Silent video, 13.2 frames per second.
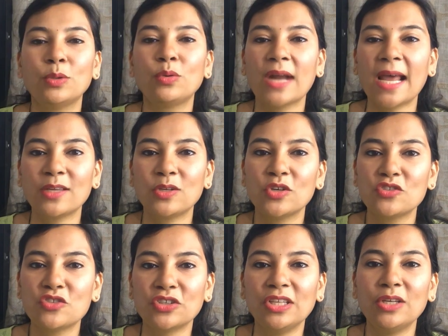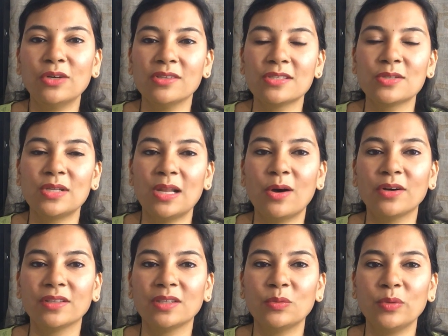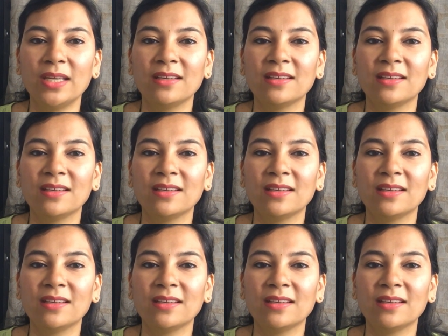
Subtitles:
track your journey also along the way.